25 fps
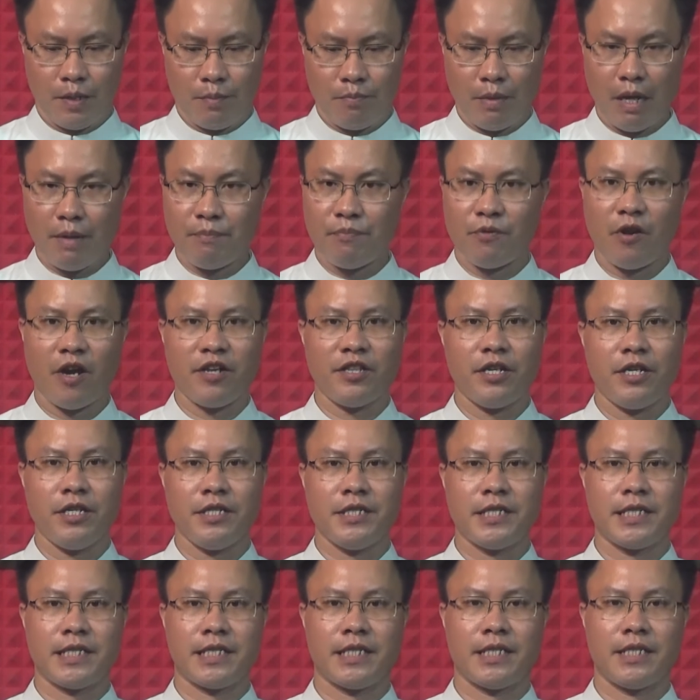My
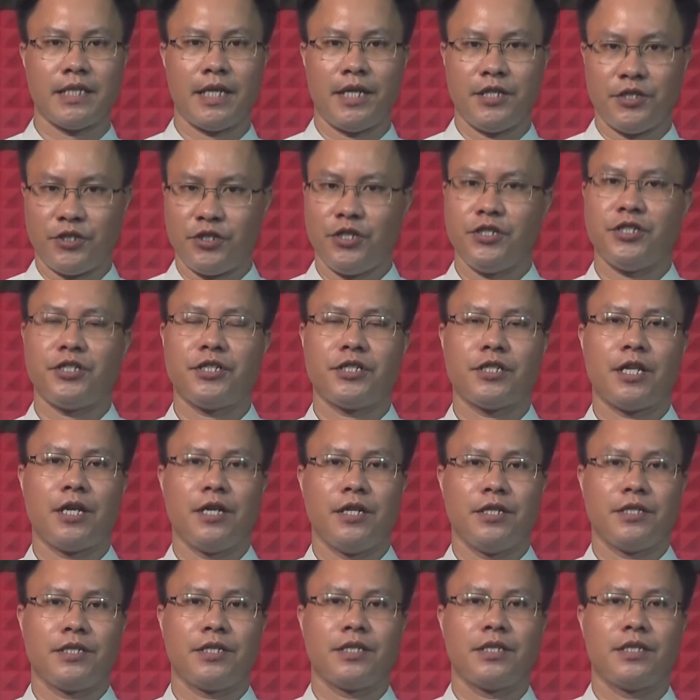brothers and
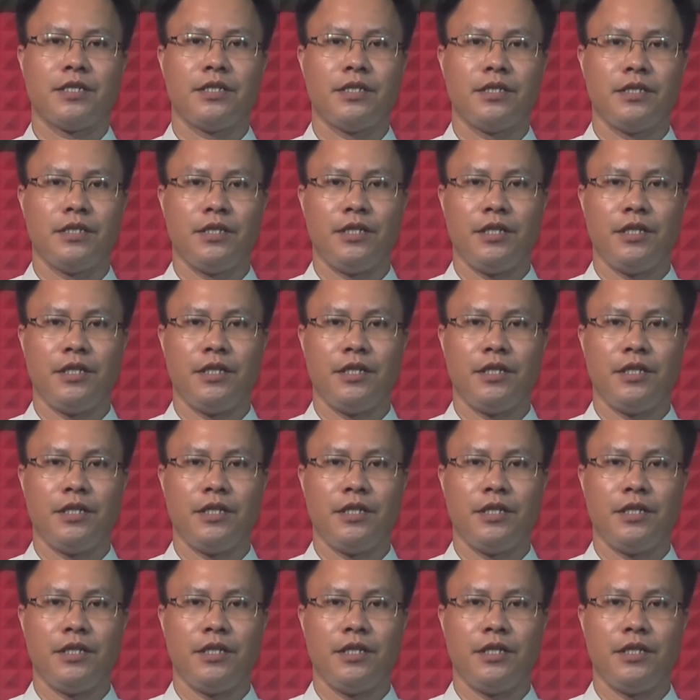sisters,